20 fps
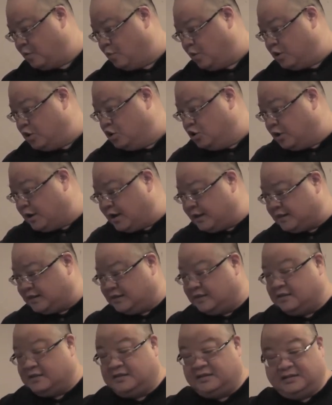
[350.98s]
When you look at
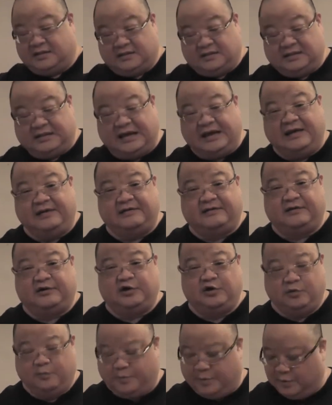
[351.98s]
these
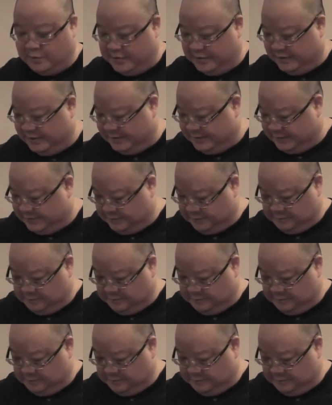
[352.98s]
two Bowies,